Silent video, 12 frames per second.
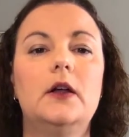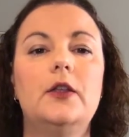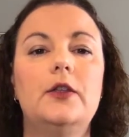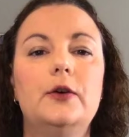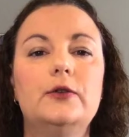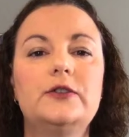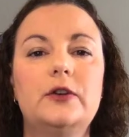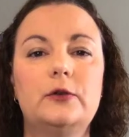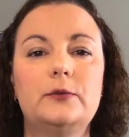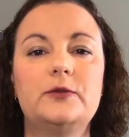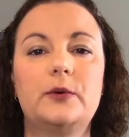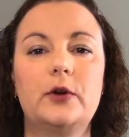Those
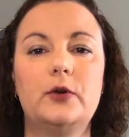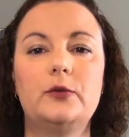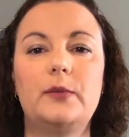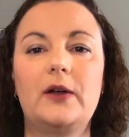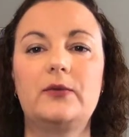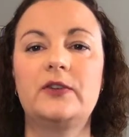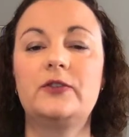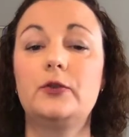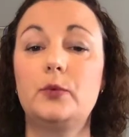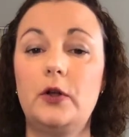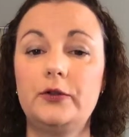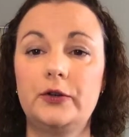homes were owned by Richard
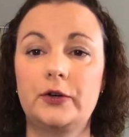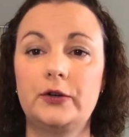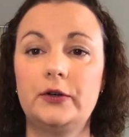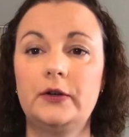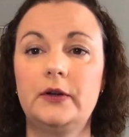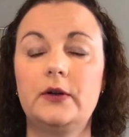Waldron,